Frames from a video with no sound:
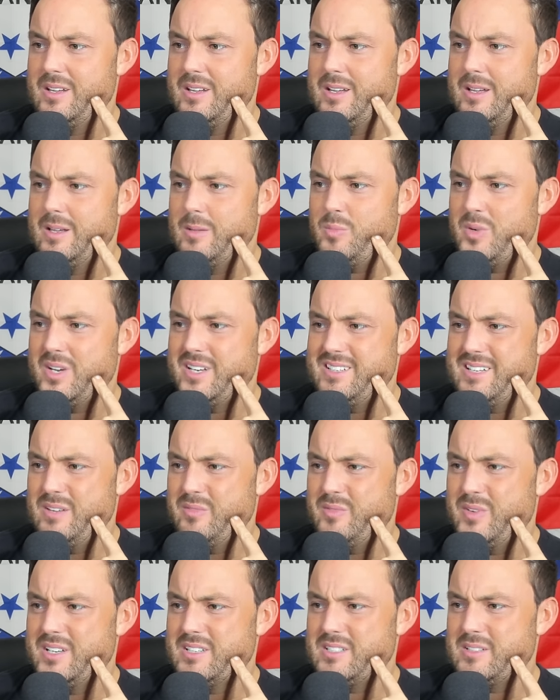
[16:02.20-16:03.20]
Played
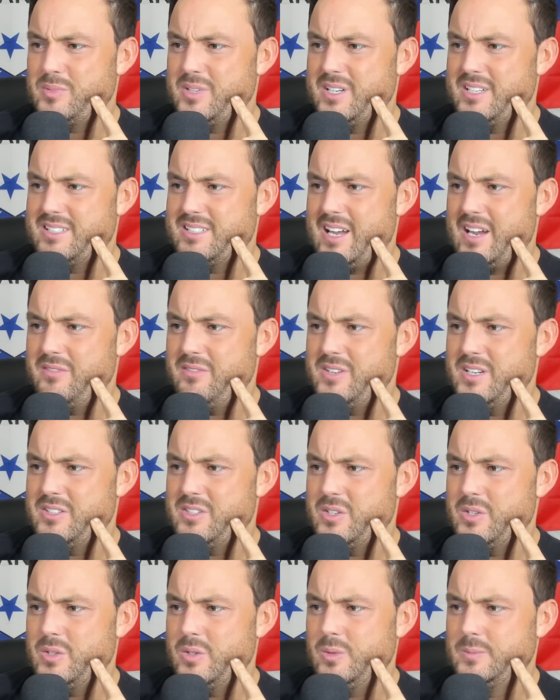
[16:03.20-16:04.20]
defense and played safety
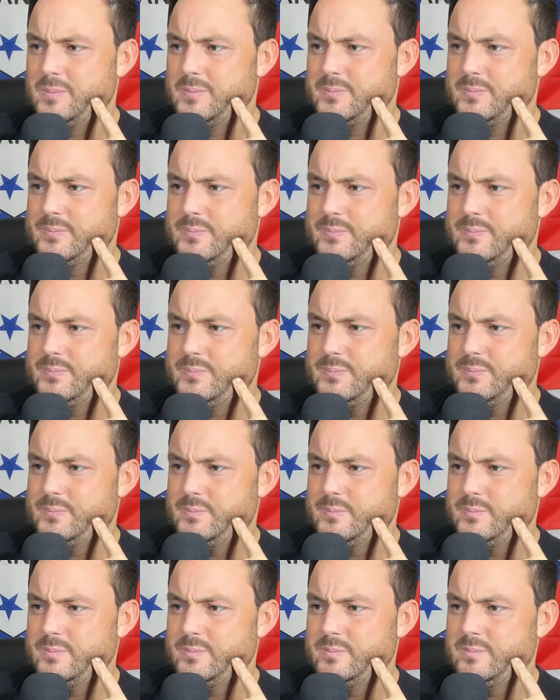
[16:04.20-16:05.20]
too.
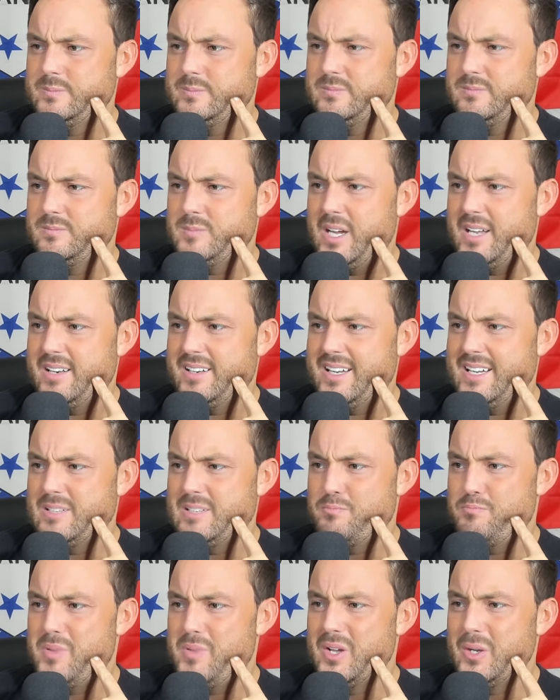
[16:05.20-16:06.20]
But he's
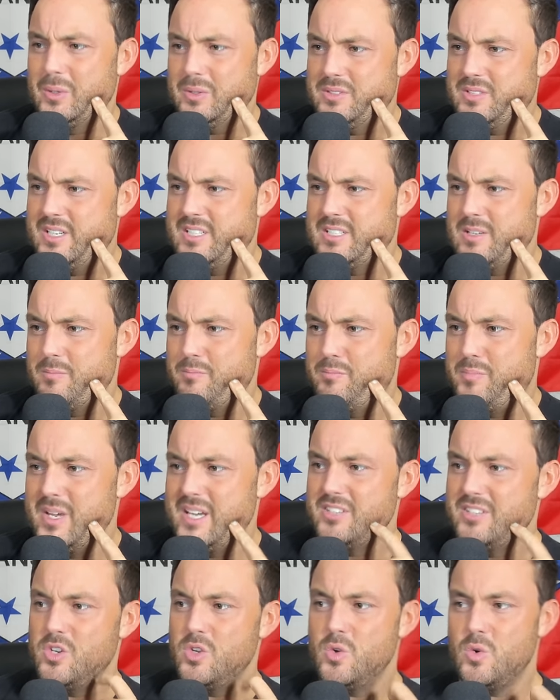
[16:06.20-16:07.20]
built. He's a
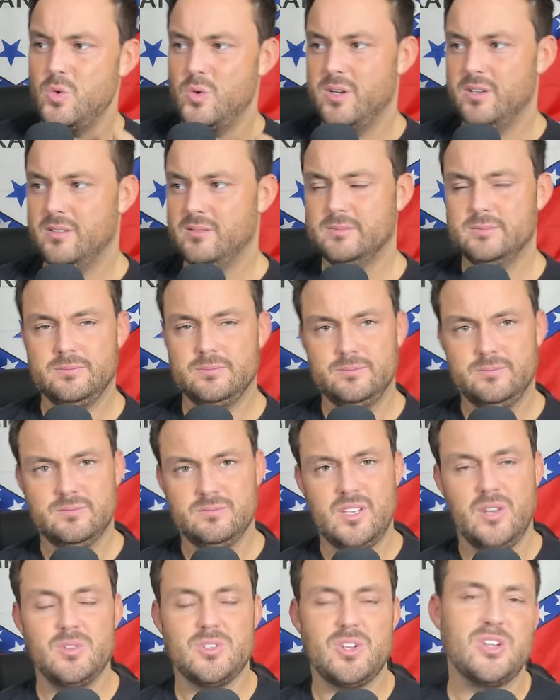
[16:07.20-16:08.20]
big dude. And
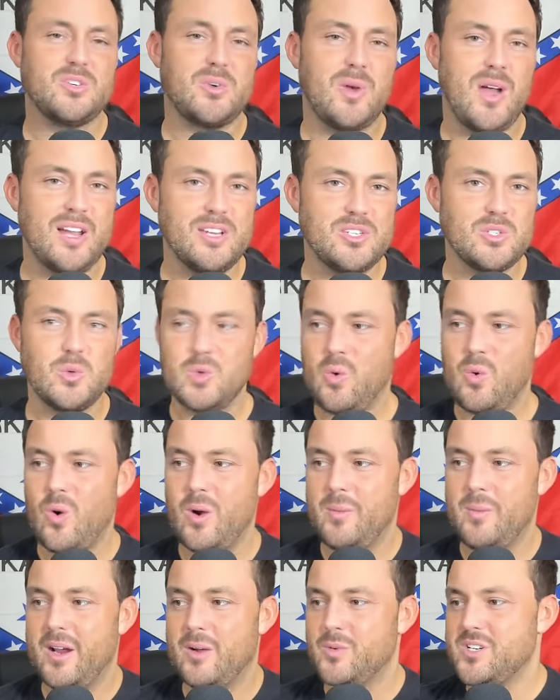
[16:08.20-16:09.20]
he was also a high school
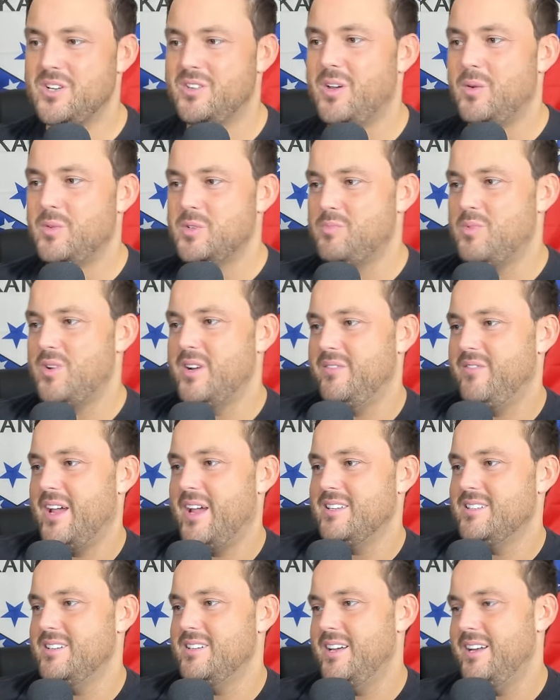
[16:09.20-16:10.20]
quarterback, which I thought was pretty
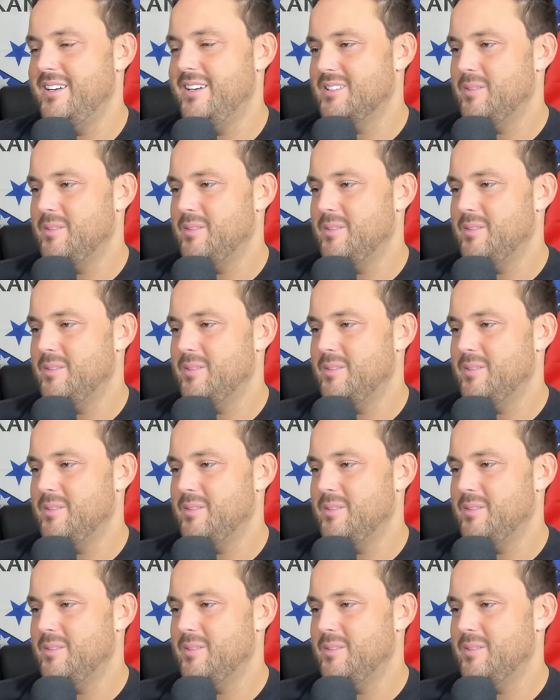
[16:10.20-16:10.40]
fascinating.